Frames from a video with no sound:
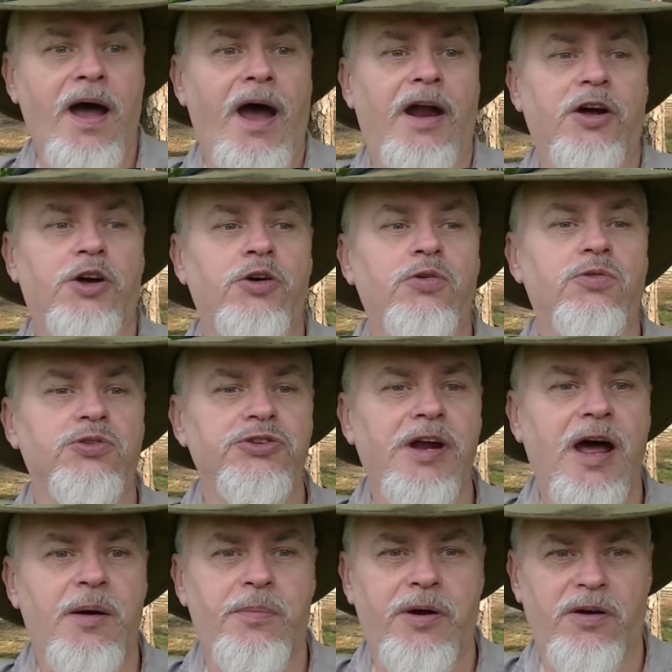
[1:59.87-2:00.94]
and a cool
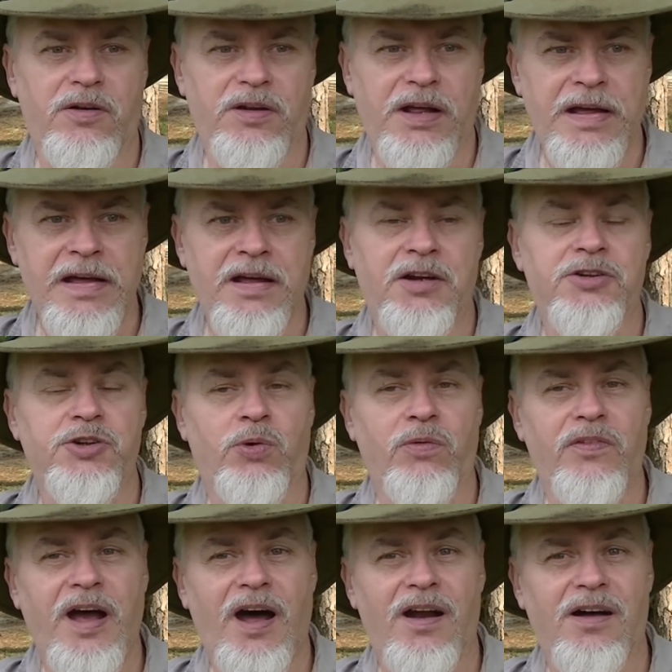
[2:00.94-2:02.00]
snap here at the end, so
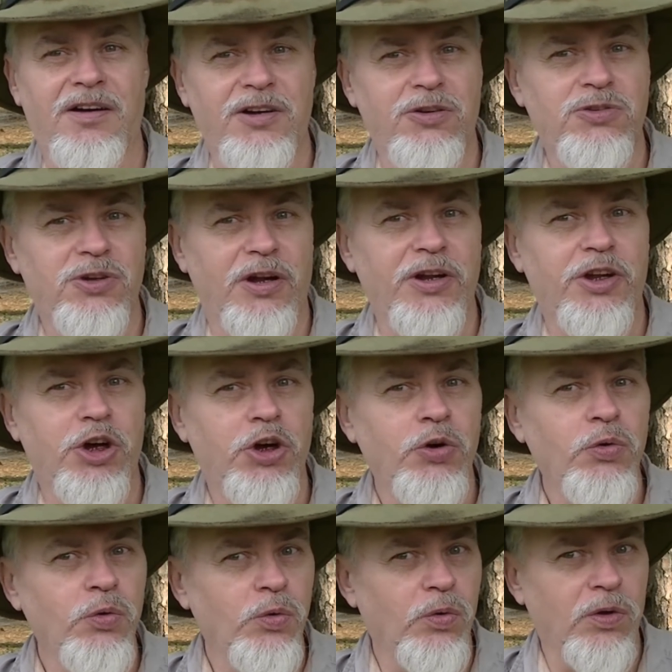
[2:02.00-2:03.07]
we've got unusually
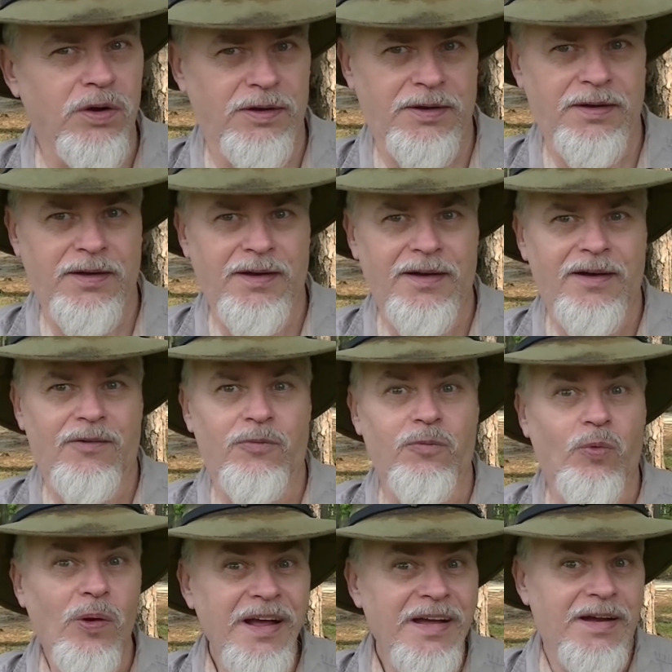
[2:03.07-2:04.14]
cool
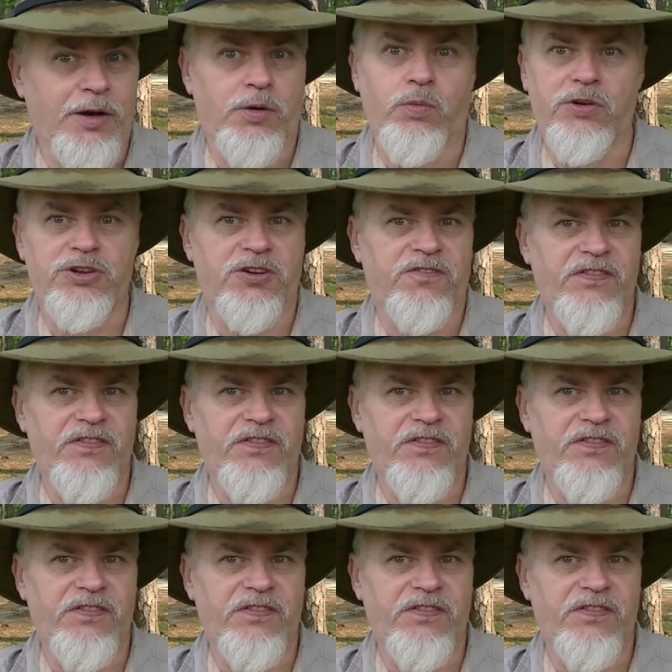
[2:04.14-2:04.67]
wind, which is